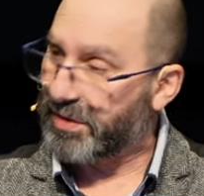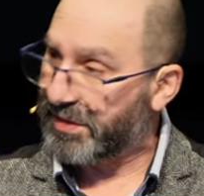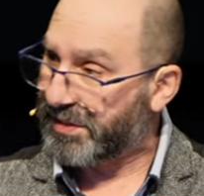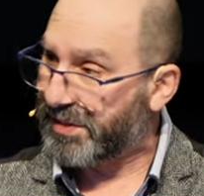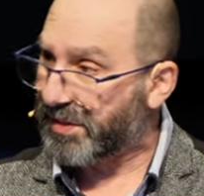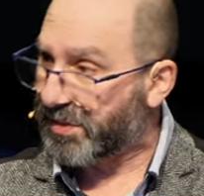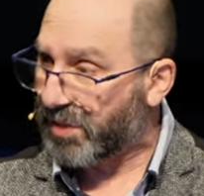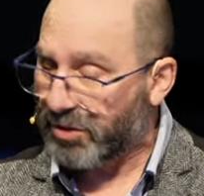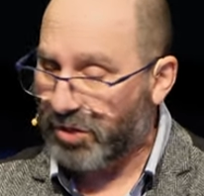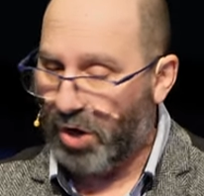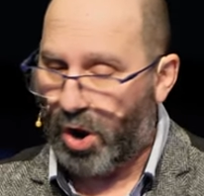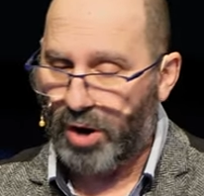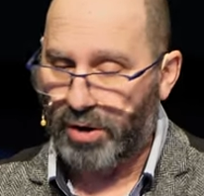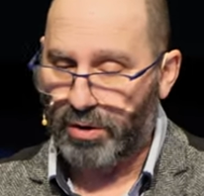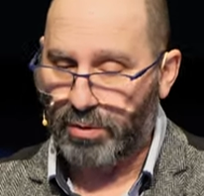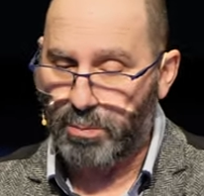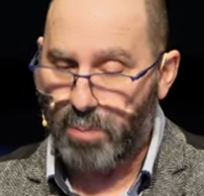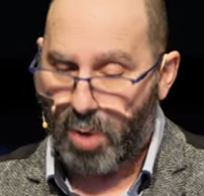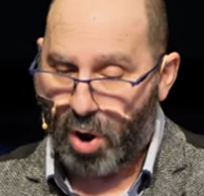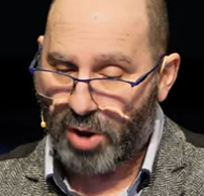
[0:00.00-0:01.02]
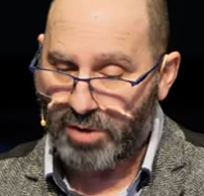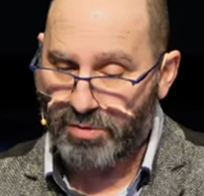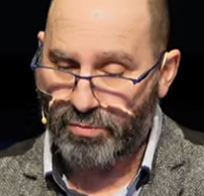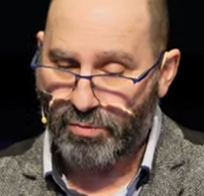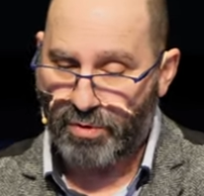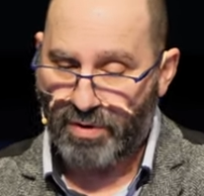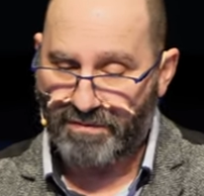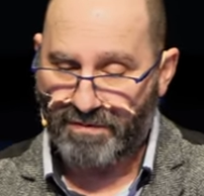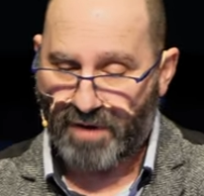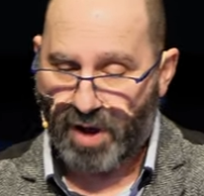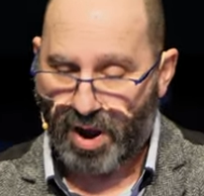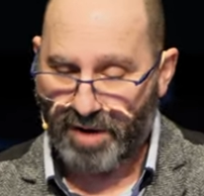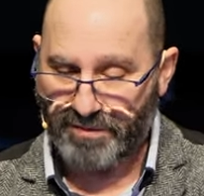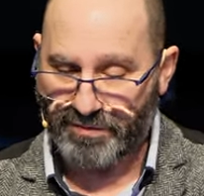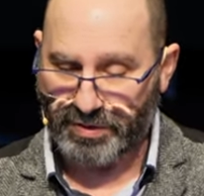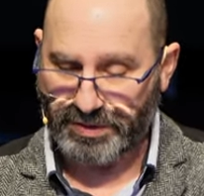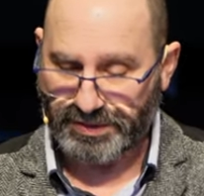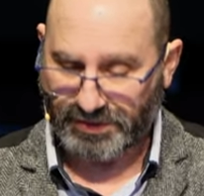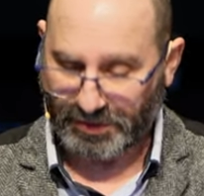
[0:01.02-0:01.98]
This is the title, Modern
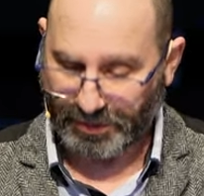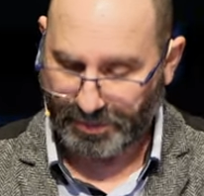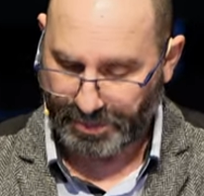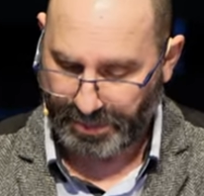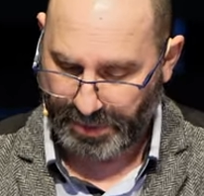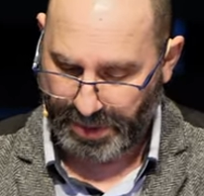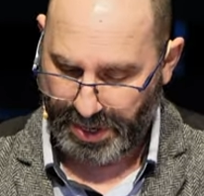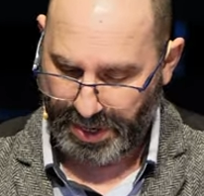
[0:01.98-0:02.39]
Revivalism.